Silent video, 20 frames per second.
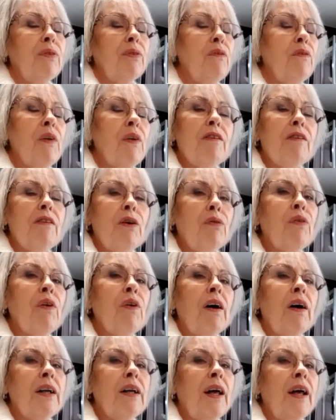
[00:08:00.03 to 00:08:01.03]
very
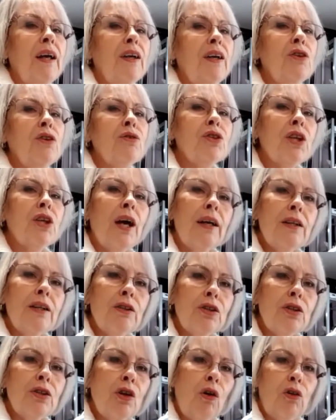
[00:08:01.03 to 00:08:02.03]
fine hair, you tend
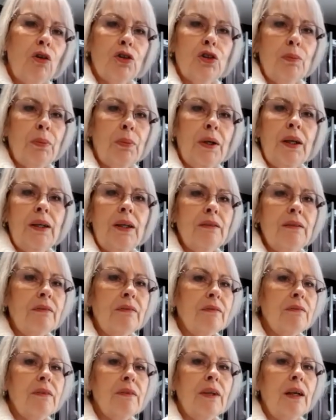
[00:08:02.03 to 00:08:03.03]
not to be in
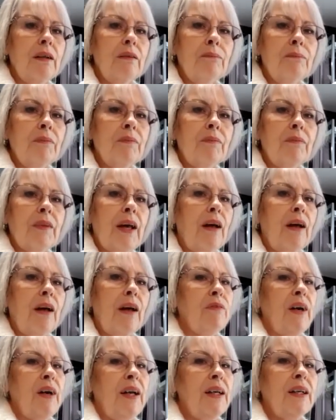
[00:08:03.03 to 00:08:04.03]

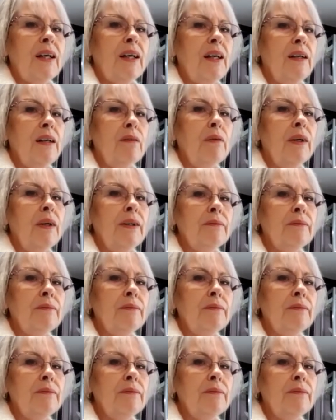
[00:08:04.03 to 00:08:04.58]
galvanic anyway.